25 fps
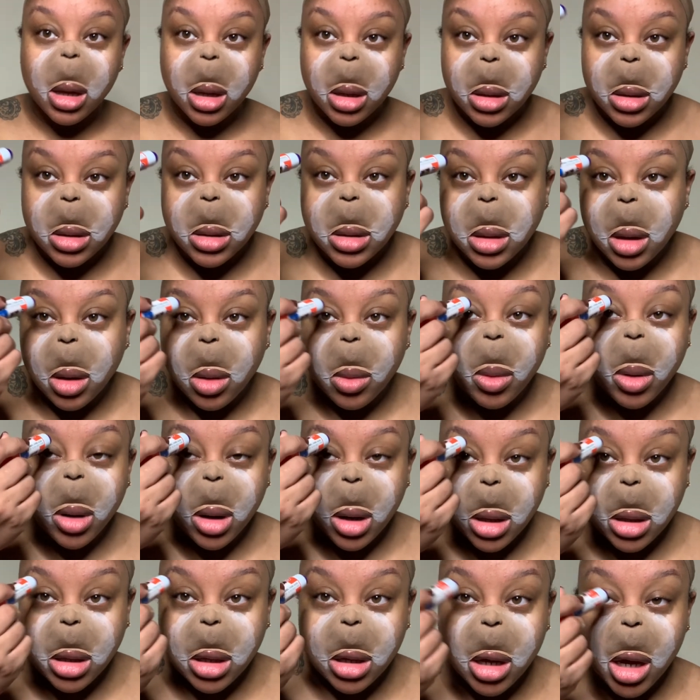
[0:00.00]
so we're gonna
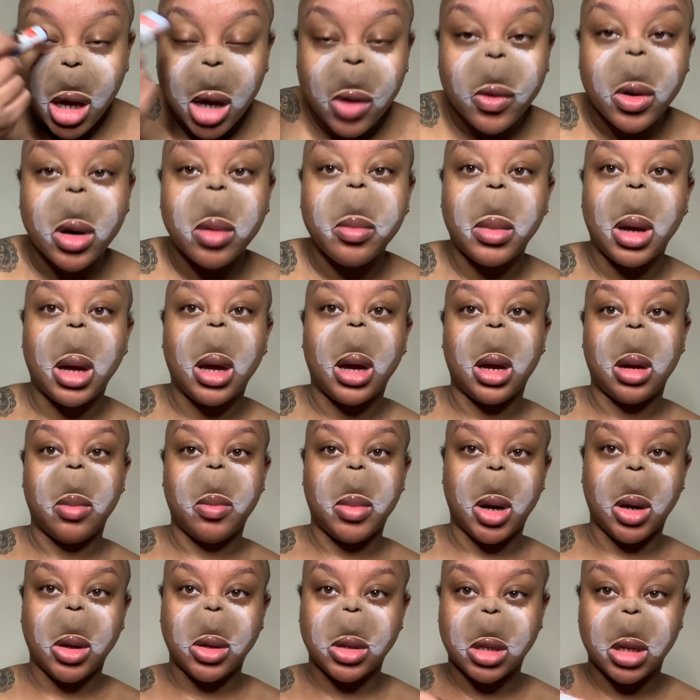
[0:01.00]
have to cover up my
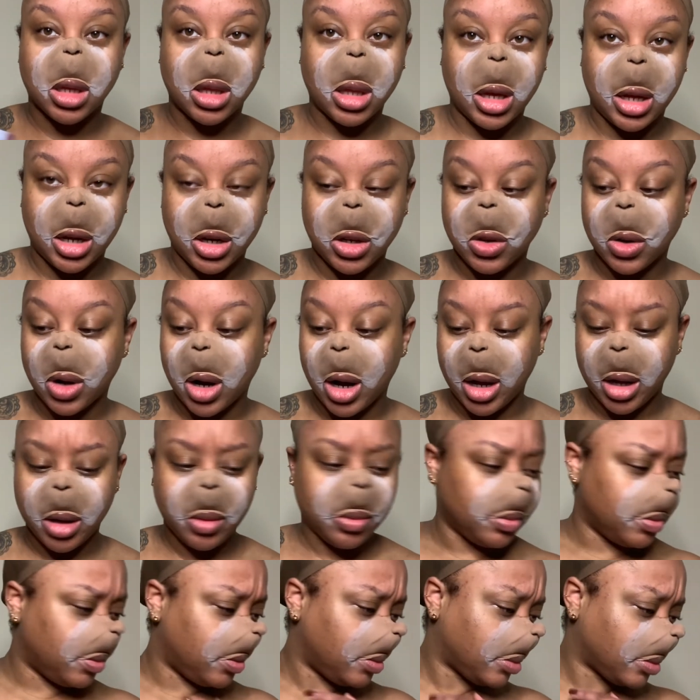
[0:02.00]
eyebrows, let it dry,
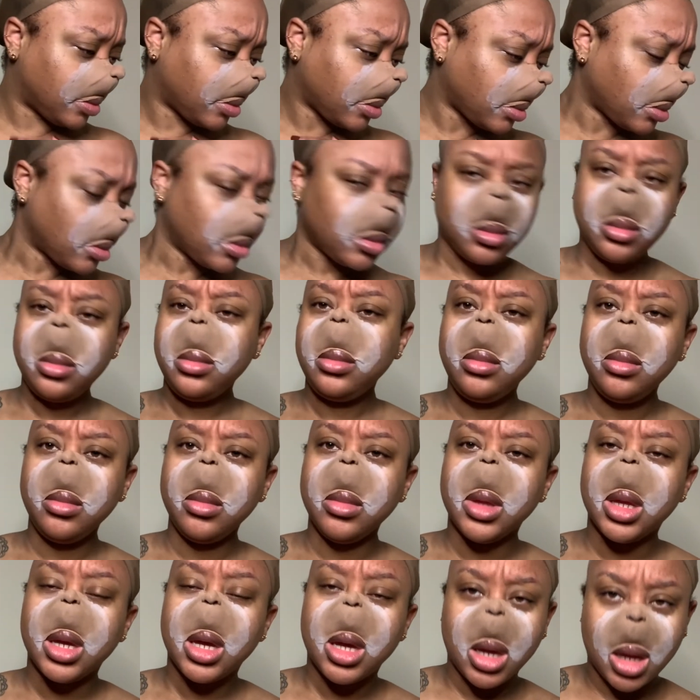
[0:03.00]

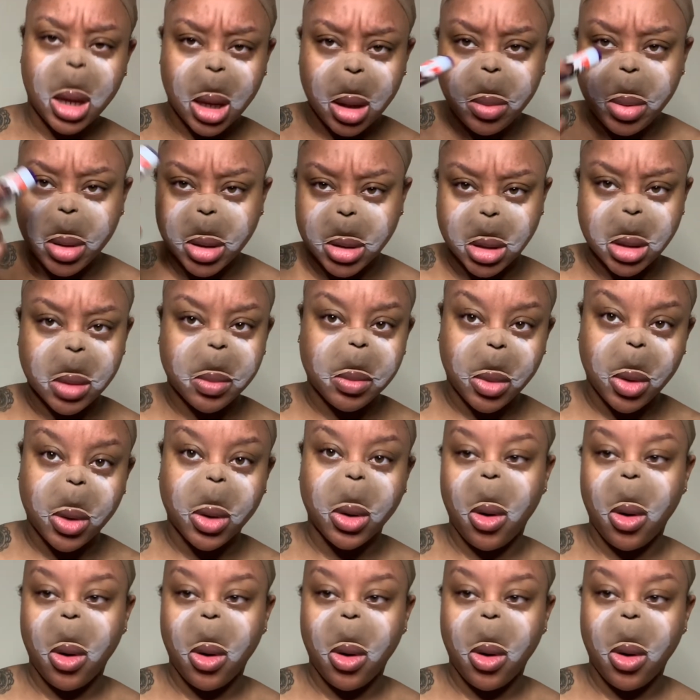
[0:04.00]
and put some more